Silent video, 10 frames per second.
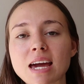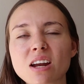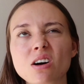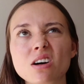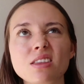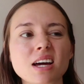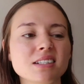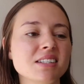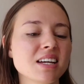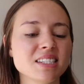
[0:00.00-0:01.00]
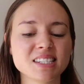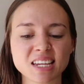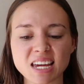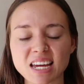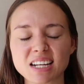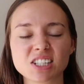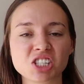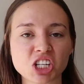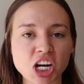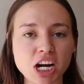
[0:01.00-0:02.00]
get all that dead skin,
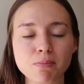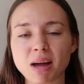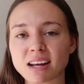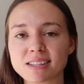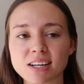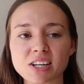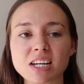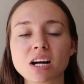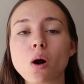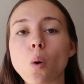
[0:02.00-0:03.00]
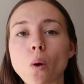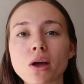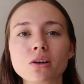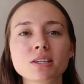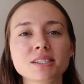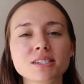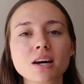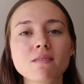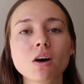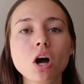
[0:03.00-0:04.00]
dirt, bacteria, oil and
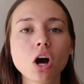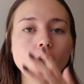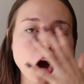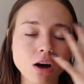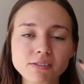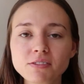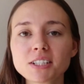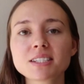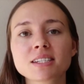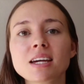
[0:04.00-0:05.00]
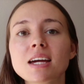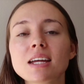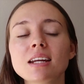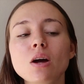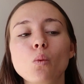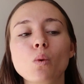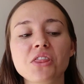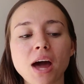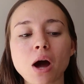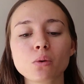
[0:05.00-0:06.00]
stuff off of your skin
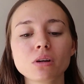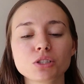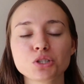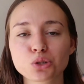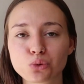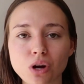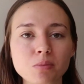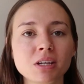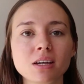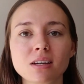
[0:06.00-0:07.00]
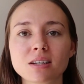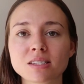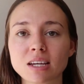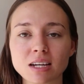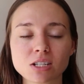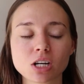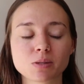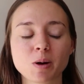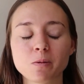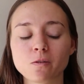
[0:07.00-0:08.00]
without scrubbing it, because like I
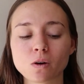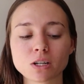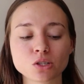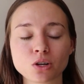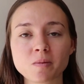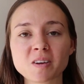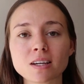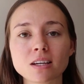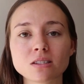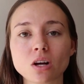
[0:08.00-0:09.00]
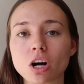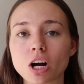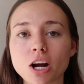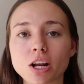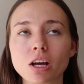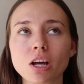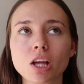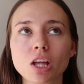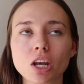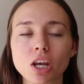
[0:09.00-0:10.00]
talked about before, scrubbing is a hard
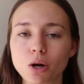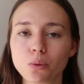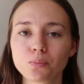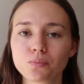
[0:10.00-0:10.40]
no.